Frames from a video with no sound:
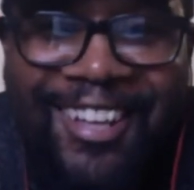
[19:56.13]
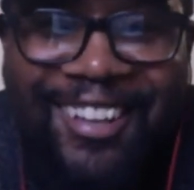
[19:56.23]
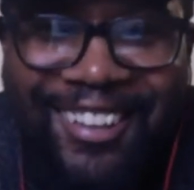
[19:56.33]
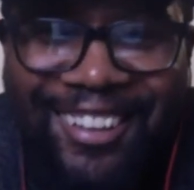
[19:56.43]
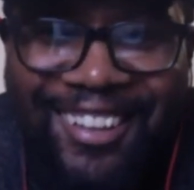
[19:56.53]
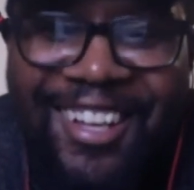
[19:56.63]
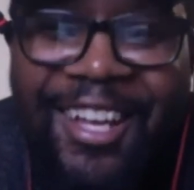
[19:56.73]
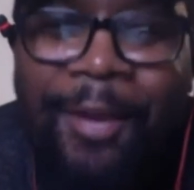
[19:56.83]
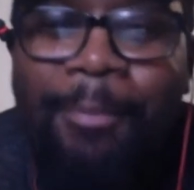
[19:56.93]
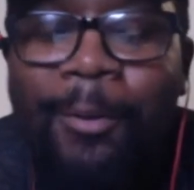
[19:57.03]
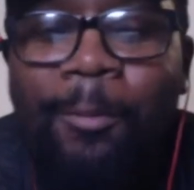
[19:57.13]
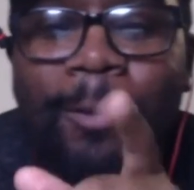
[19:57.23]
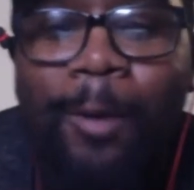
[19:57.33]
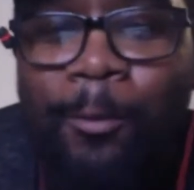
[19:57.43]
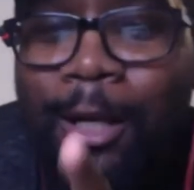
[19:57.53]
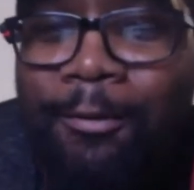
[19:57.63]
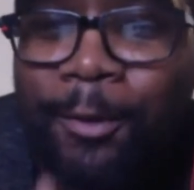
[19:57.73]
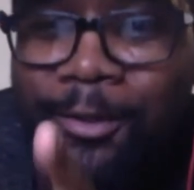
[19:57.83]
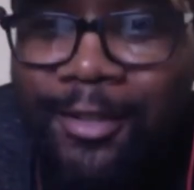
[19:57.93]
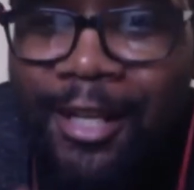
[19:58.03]
Now, what if
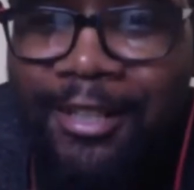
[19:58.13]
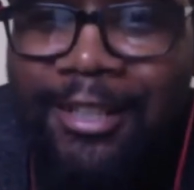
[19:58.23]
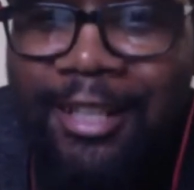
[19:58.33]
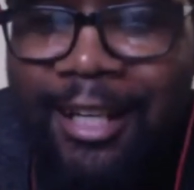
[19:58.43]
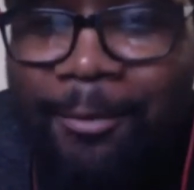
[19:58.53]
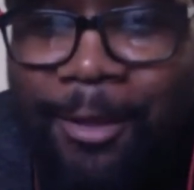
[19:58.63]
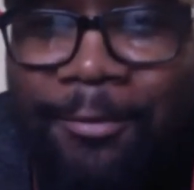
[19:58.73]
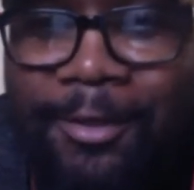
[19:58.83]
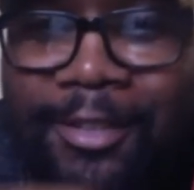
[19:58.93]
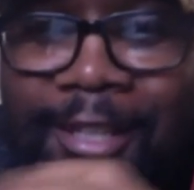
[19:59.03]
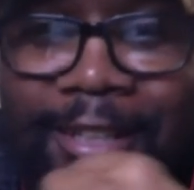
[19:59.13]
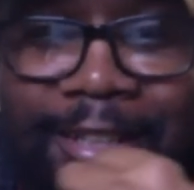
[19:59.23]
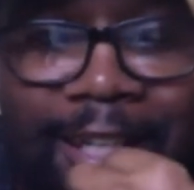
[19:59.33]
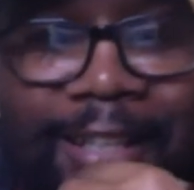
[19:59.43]
your son did that? What if your son did that?